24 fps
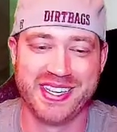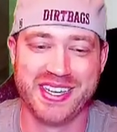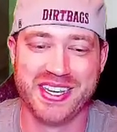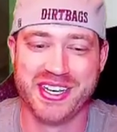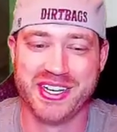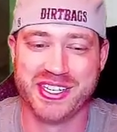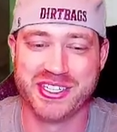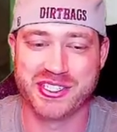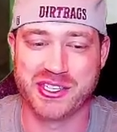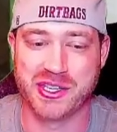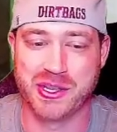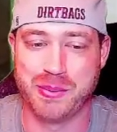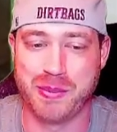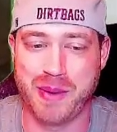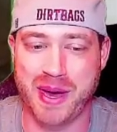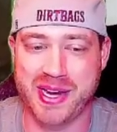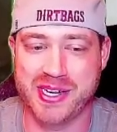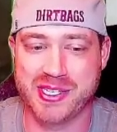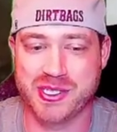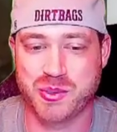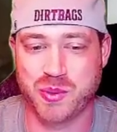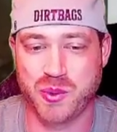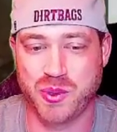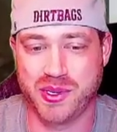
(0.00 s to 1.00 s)
so the
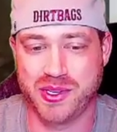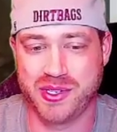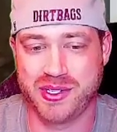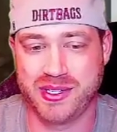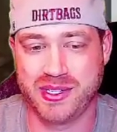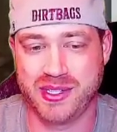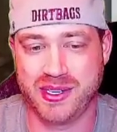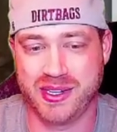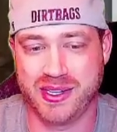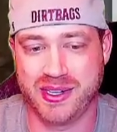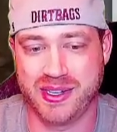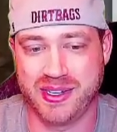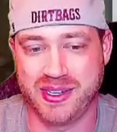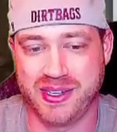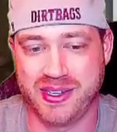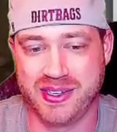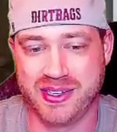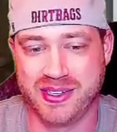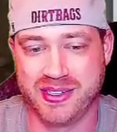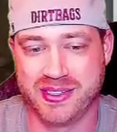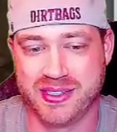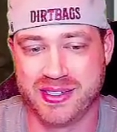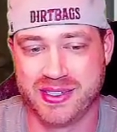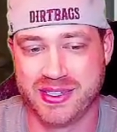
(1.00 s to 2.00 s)
minus 1
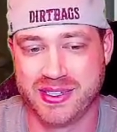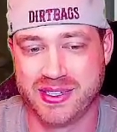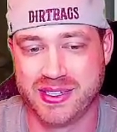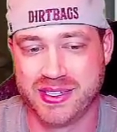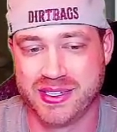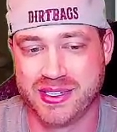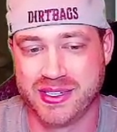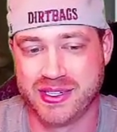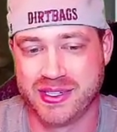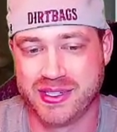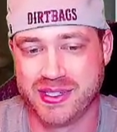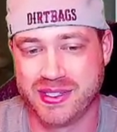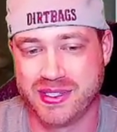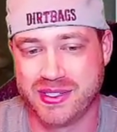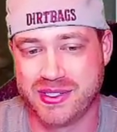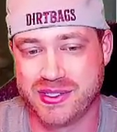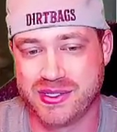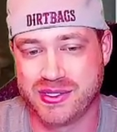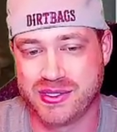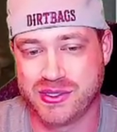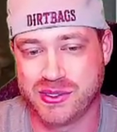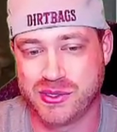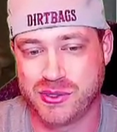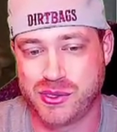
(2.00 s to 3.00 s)
uh,
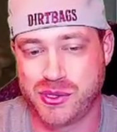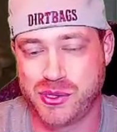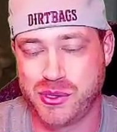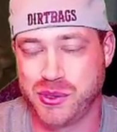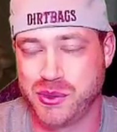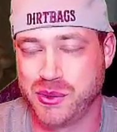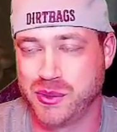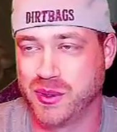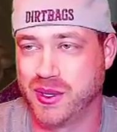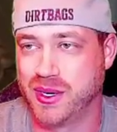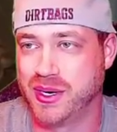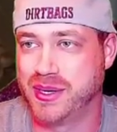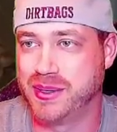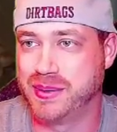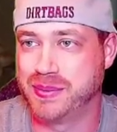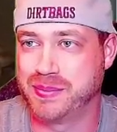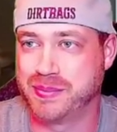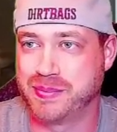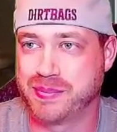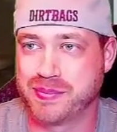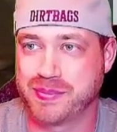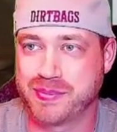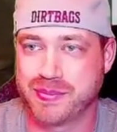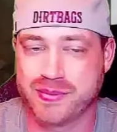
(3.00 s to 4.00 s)
to
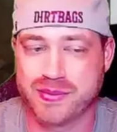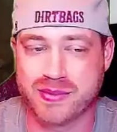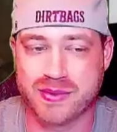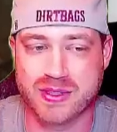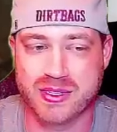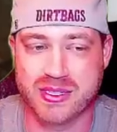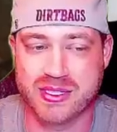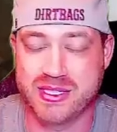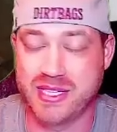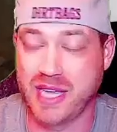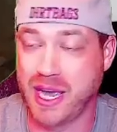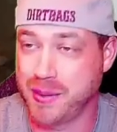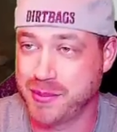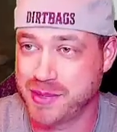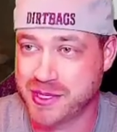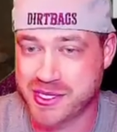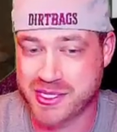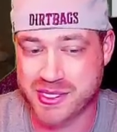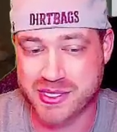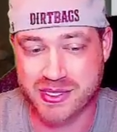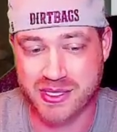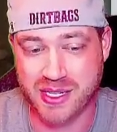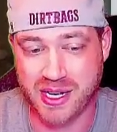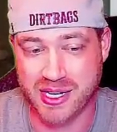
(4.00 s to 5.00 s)
um,
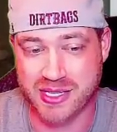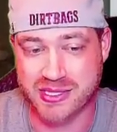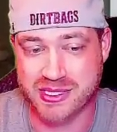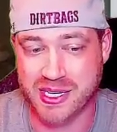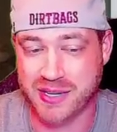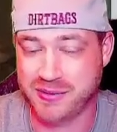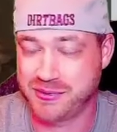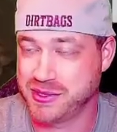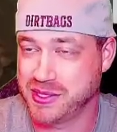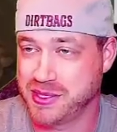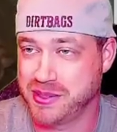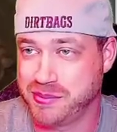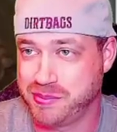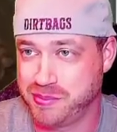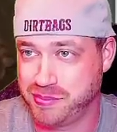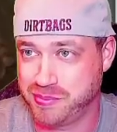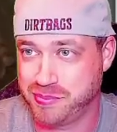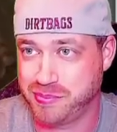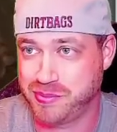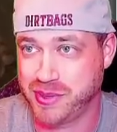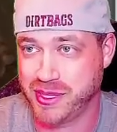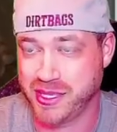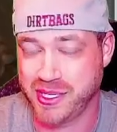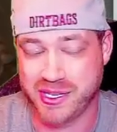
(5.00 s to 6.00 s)
damage uh, definitely
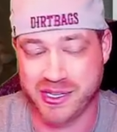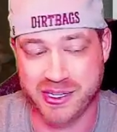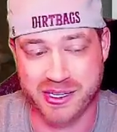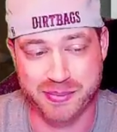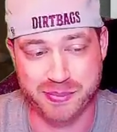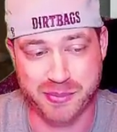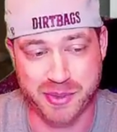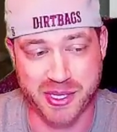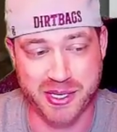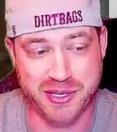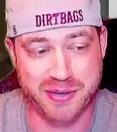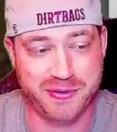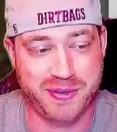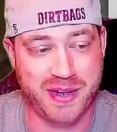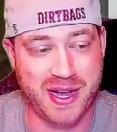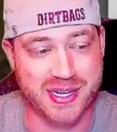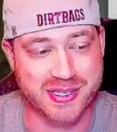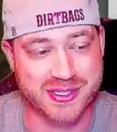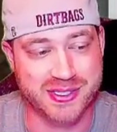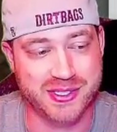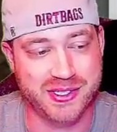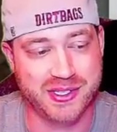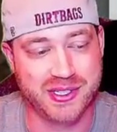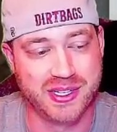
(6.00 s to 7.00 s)
played played a
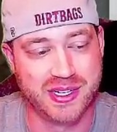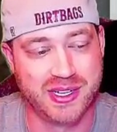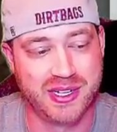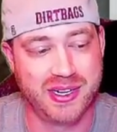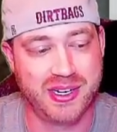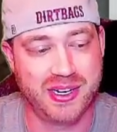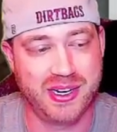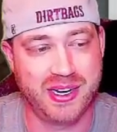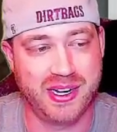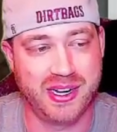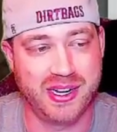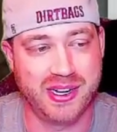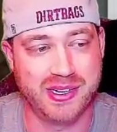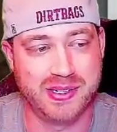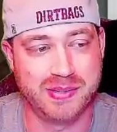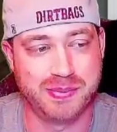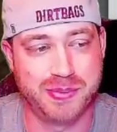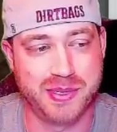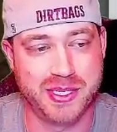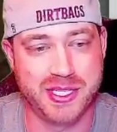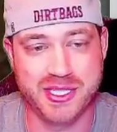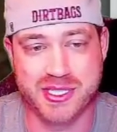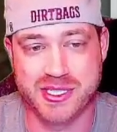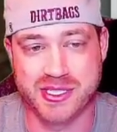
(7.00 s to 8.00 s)
factor, uh,
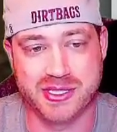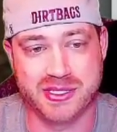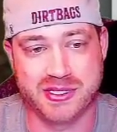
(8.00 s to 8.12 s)
but he just he